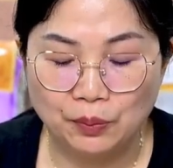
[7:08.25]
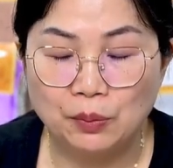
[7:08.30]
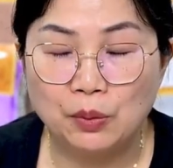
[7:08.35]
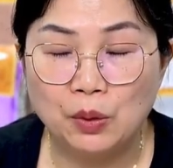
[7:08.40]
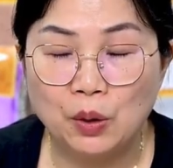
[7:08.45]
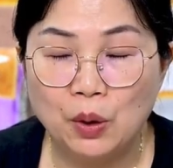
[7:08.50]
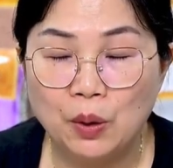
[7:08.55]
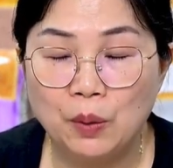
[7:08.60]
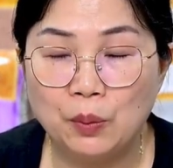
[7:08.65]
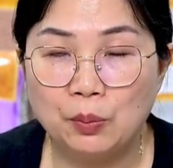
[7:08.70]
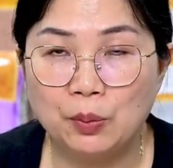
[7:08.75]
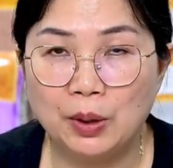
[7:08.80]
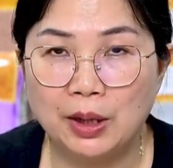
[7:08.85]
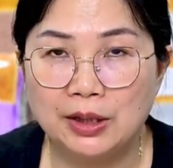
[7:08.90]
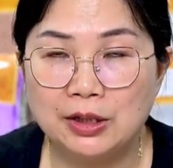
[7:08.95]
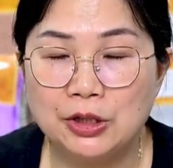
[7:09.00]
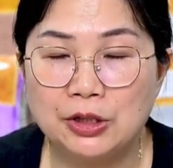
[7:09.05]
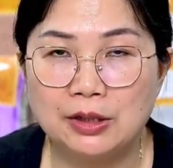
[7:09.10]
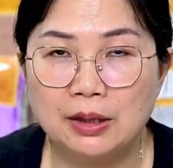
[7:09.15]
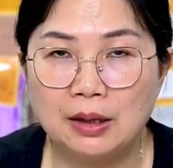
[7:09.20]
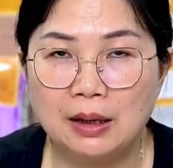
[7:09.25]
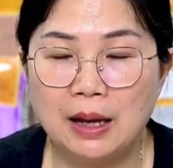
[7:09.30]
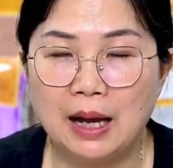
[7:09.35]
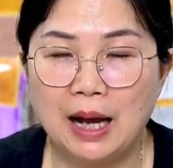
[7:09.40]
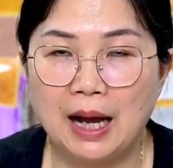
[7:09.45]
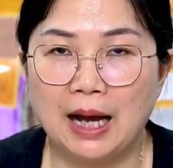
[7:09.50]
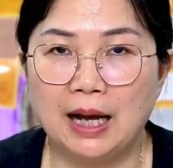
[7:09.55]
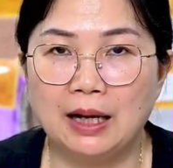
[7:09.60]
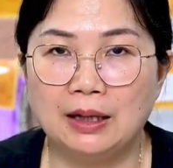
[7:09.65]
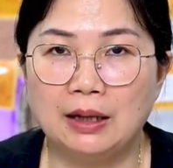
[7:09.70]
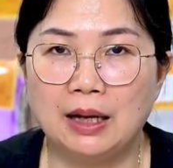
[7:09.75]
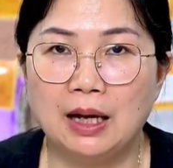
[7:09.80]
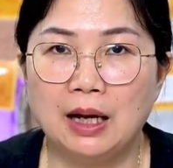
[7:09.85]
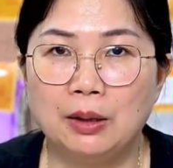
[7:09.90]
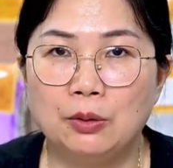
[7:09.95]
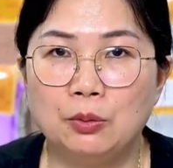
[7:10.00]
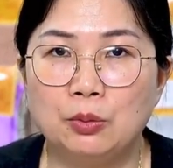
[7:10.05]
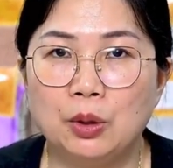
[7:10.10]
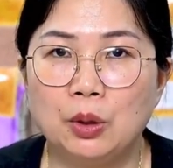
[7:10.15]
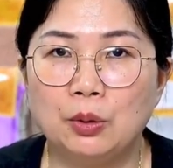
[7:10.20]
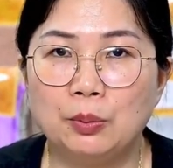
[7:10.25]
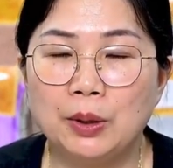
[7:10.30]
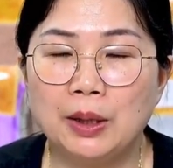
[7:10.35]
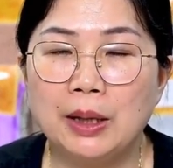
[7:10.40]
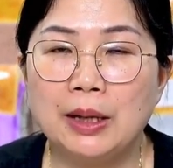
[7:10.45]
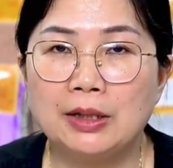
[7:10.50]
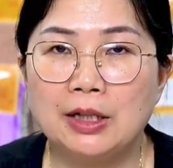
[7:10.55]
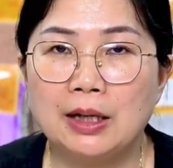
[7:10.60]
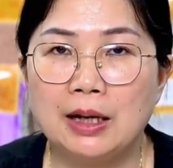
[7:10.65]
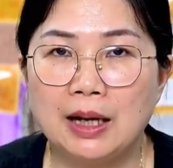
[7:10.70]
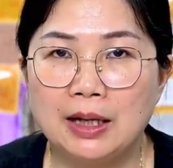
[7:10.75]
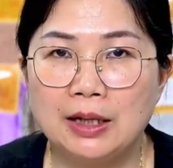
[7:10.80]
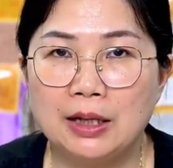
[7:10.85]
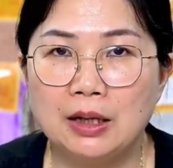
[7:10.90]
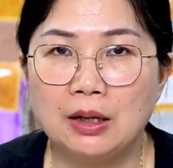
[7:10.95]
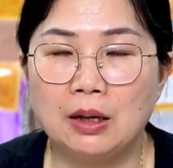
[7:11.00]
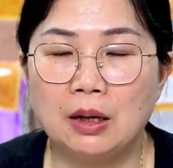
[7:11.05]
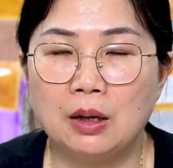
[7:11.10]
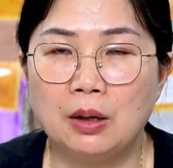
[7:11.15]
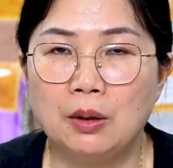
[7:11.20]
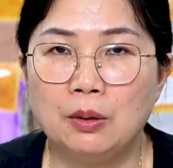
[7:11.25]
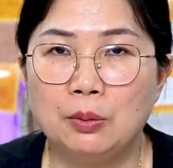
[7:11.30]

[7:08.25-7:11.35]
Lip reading: For waist, hat, and robe interlining,